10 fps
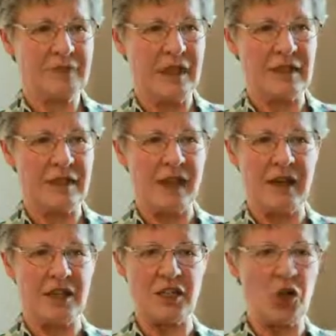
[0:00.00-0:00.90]
yes.
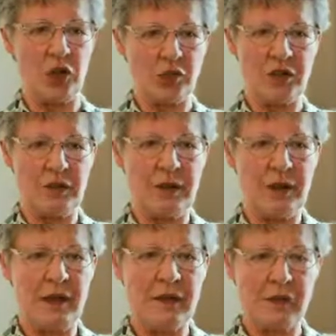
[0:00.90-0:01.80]
And it's not
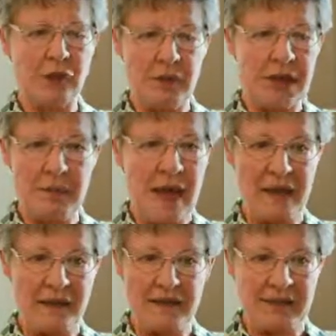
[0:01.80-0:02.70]
little green
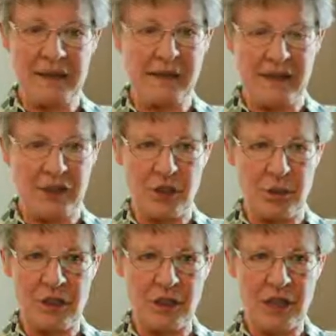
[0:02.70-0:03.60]
men signalling
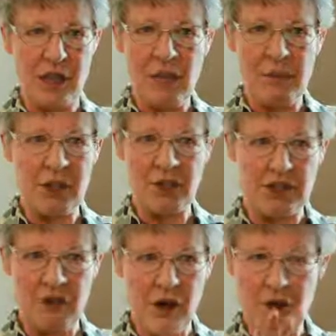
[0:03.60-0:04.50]
to us, because
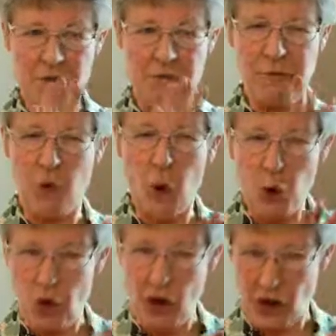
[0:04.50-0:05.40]
there aren't
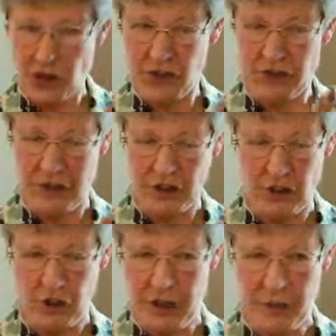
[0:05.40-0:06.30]
4 lots of
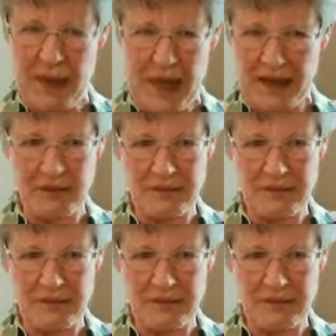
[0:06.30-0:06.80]
little green men.